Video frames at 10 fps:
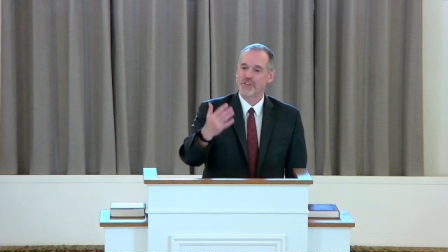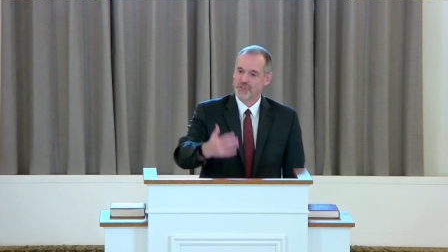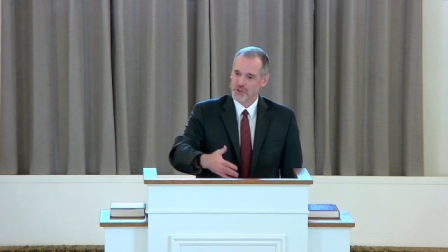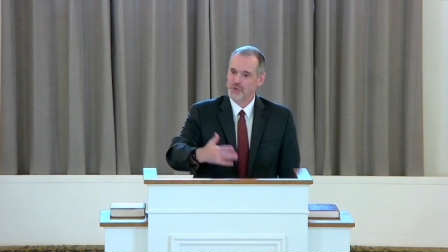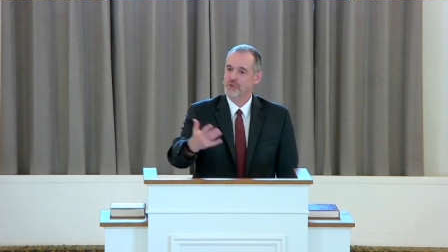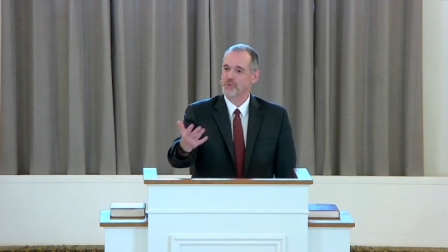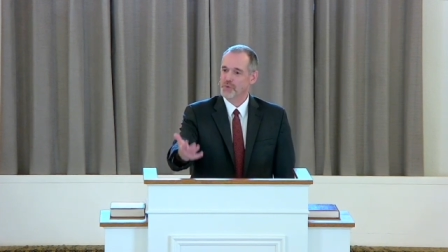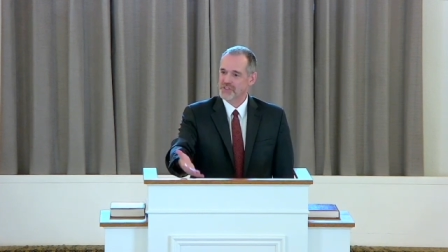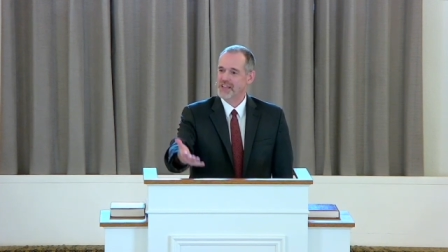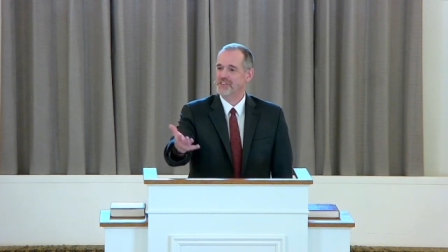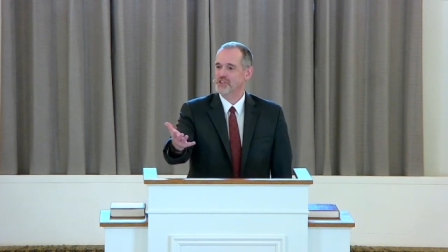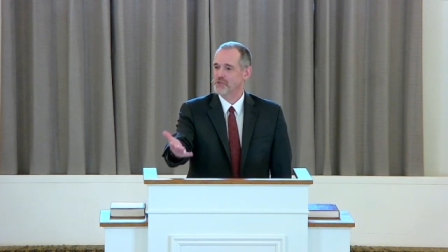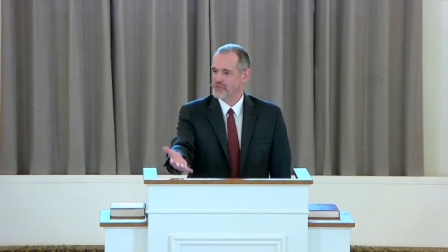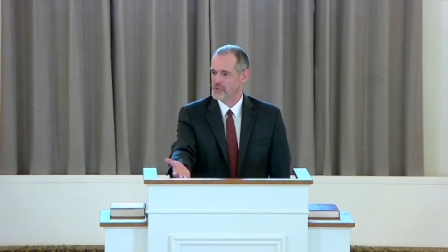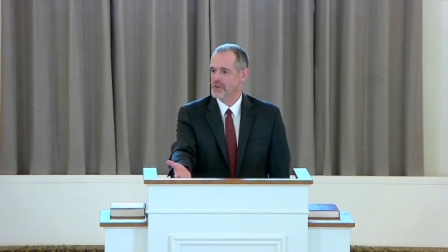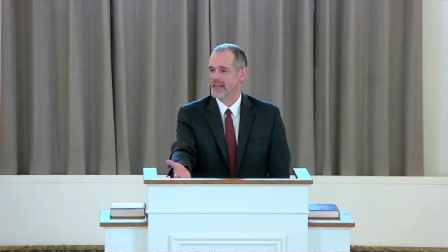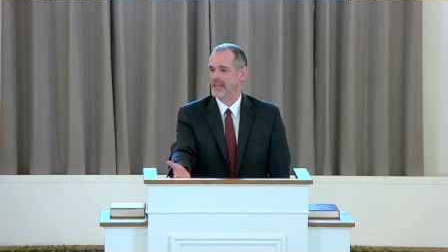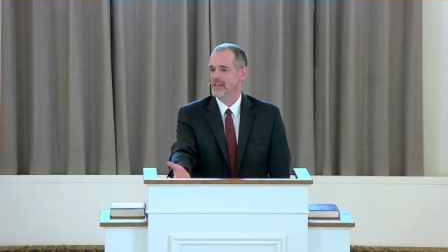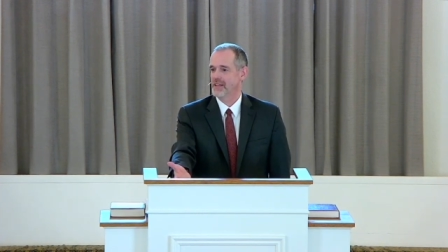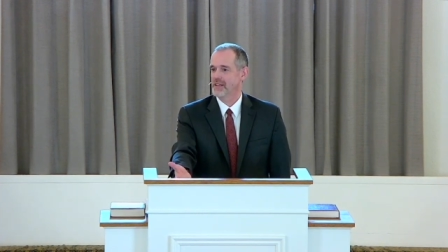the truth will set you
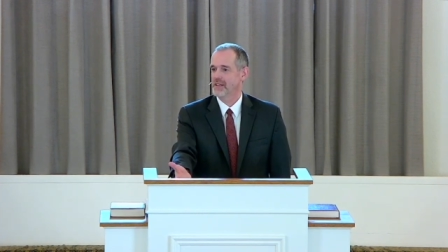free.